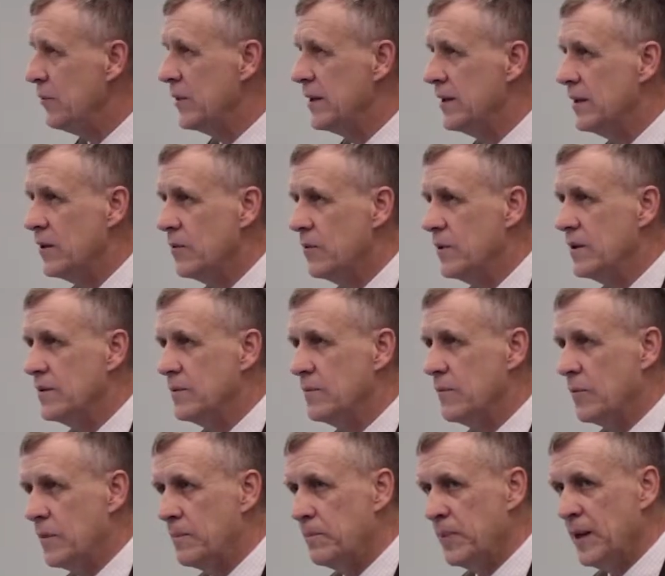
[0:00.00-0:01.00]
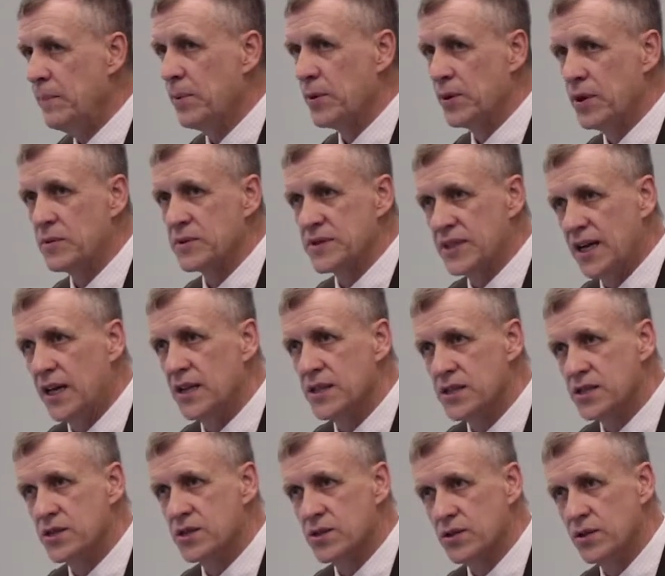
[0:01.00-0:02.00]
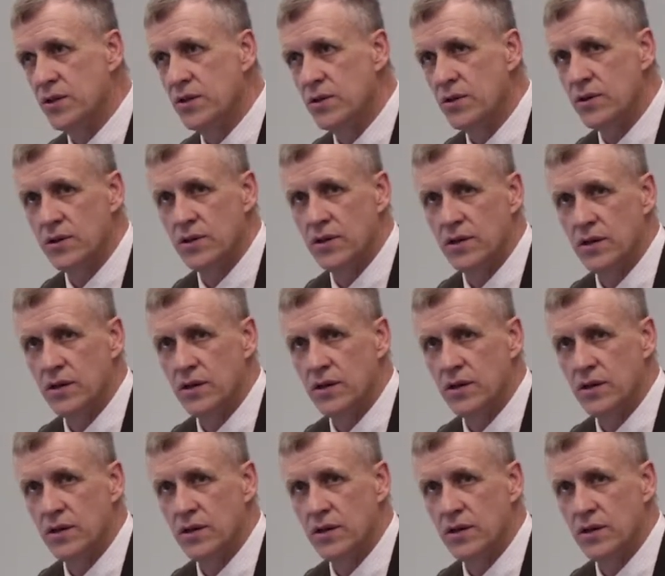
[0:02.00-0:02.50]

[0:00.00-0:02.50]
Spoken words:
it when people don't tell us the truth?